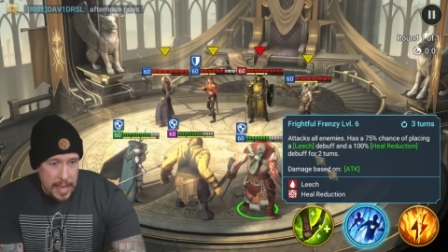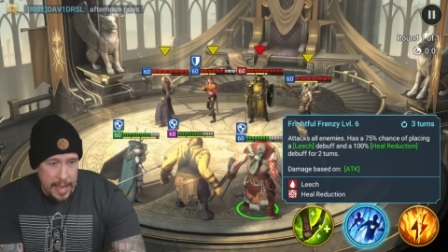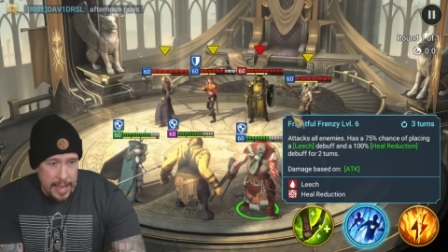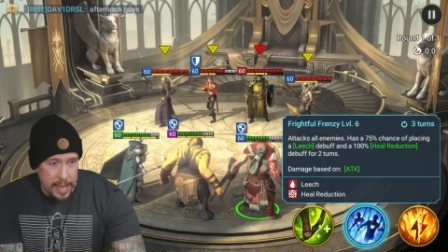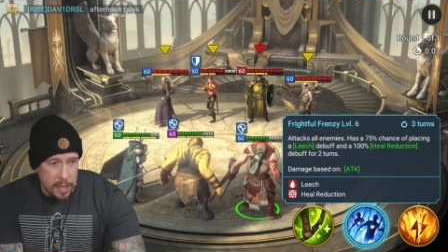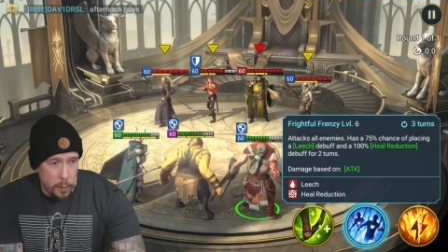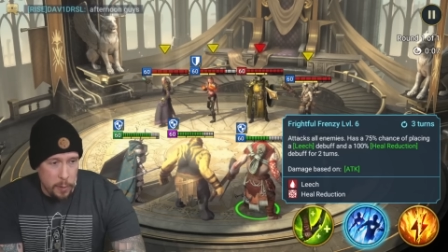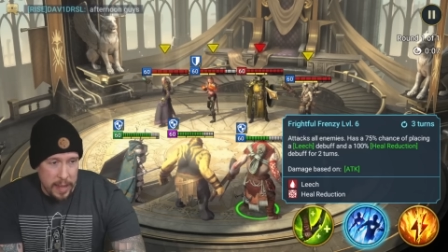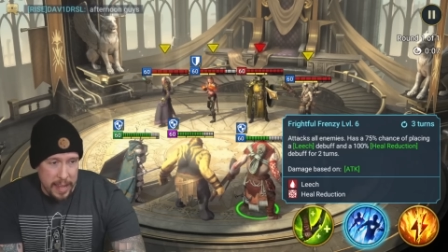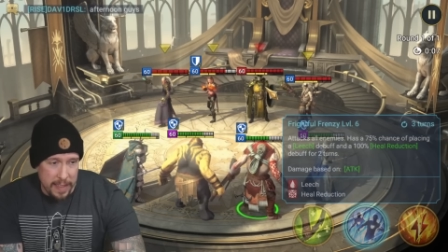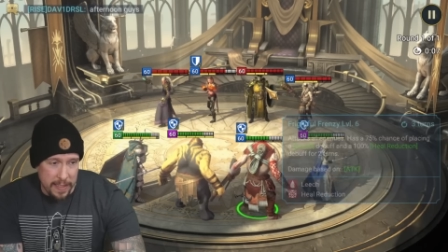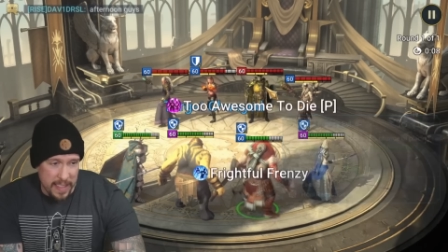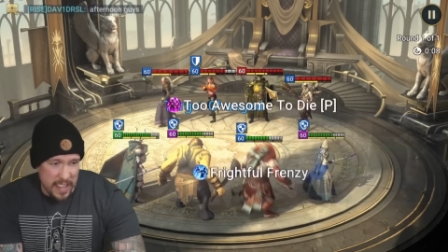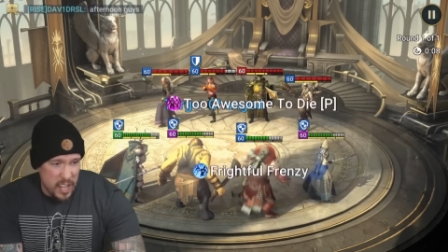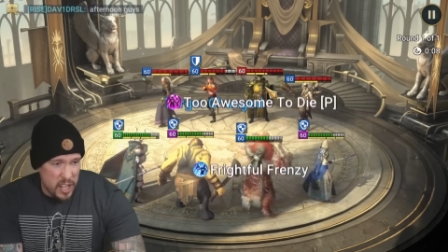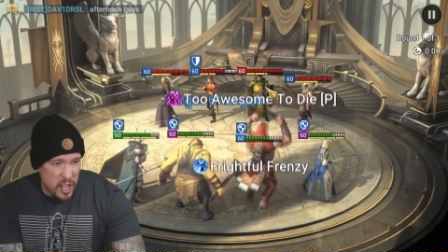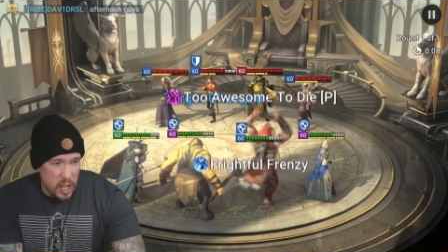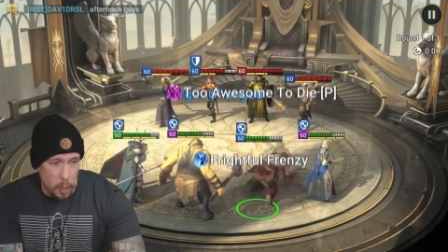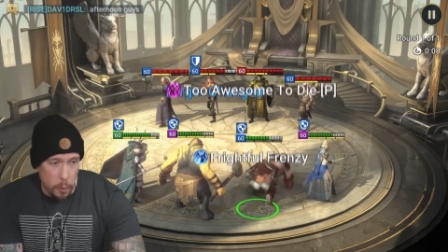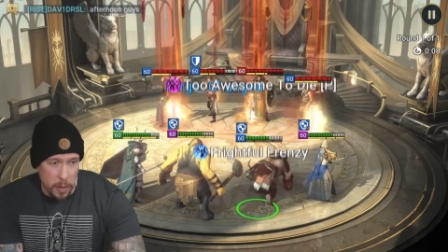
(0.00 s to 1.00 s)
AoE
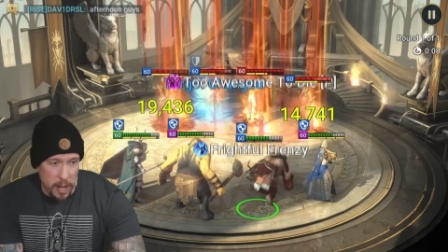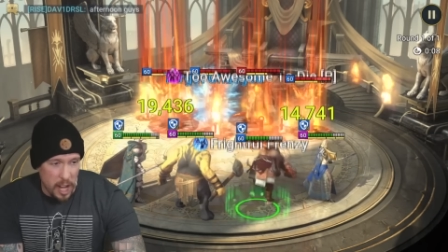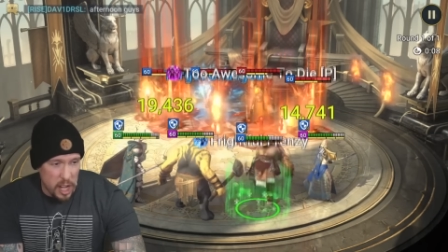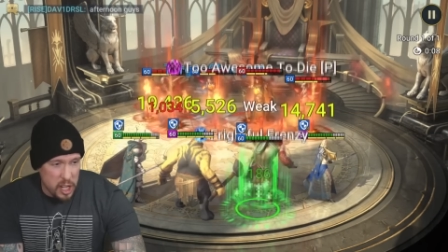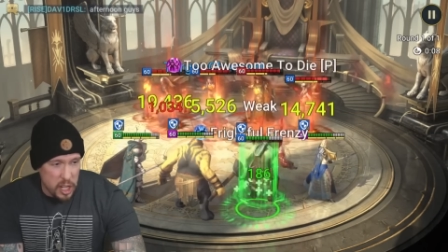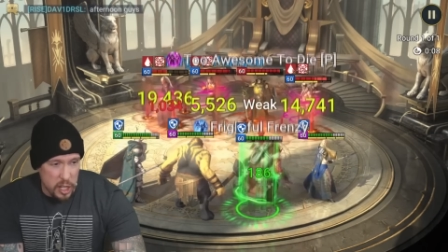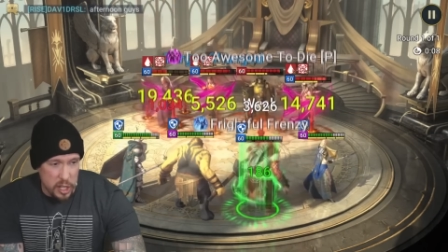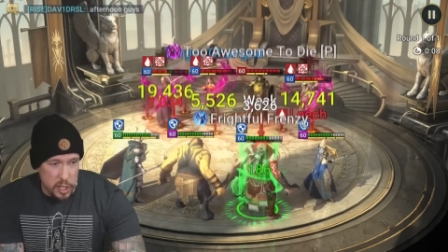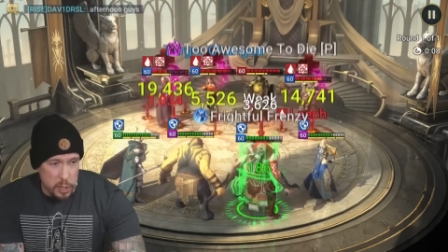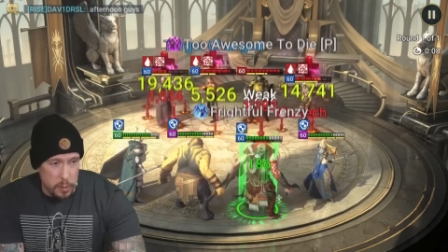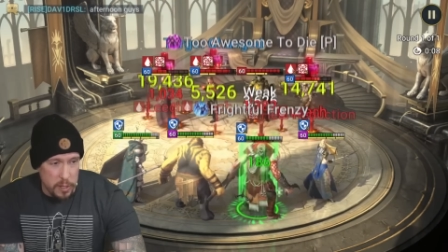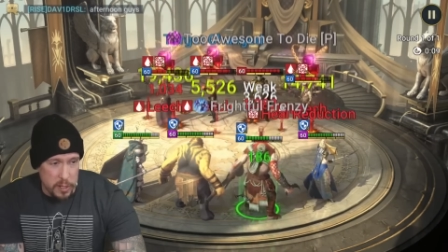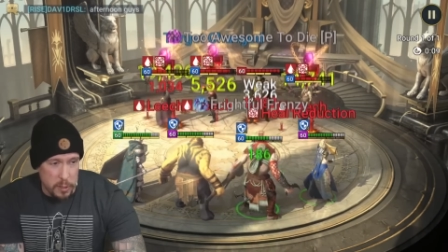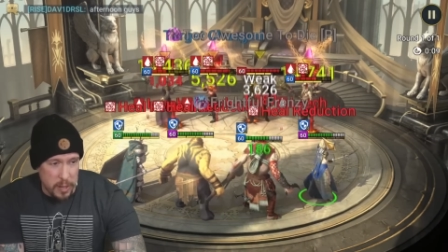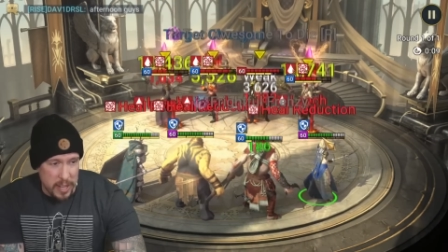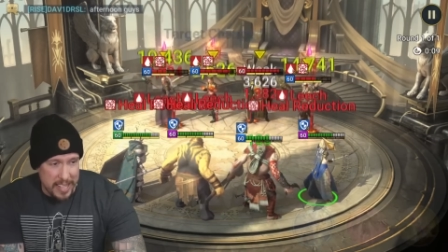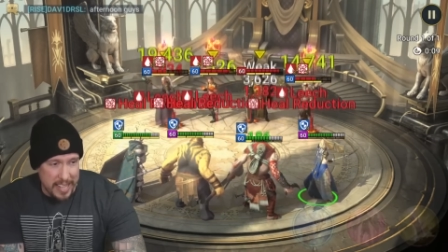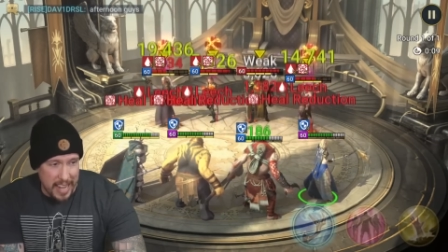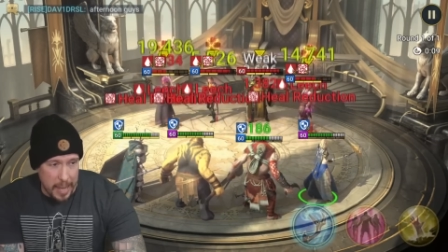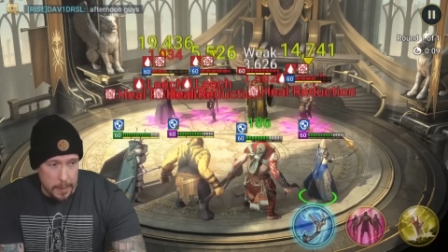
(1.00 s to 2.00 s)
Elite Shield Reduction, just do a
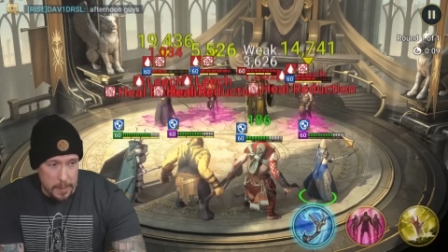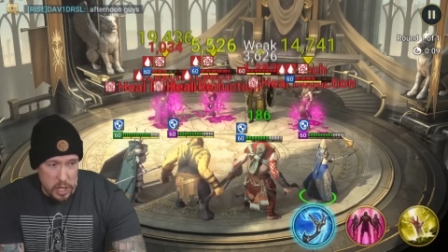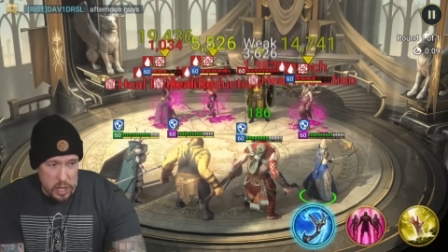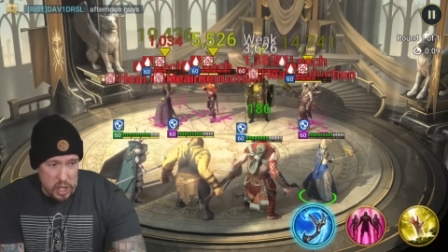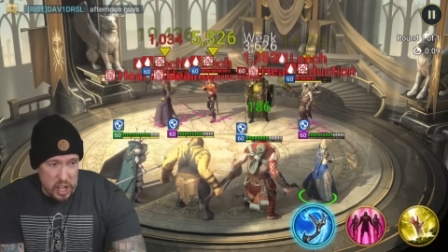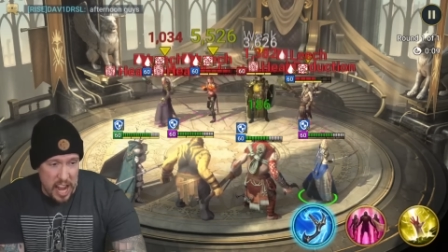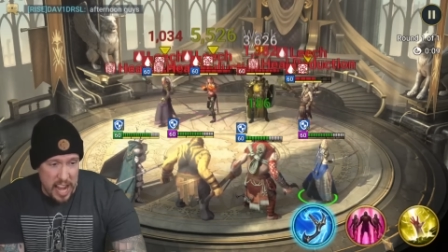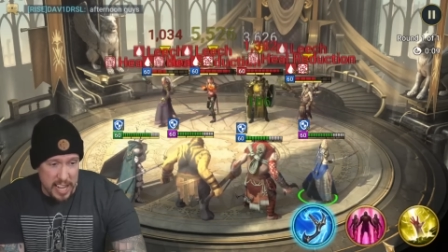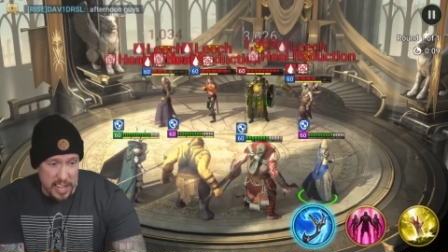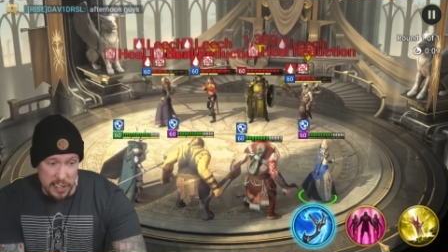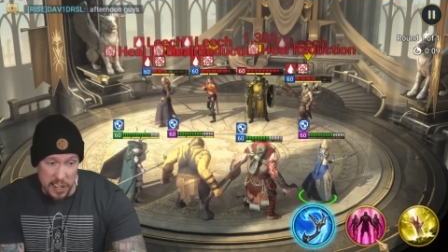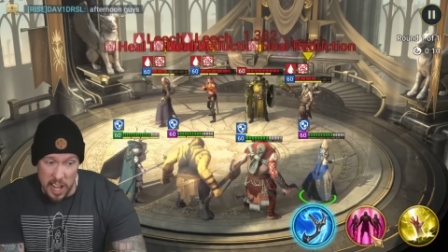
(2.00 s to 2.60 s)
quick damage check.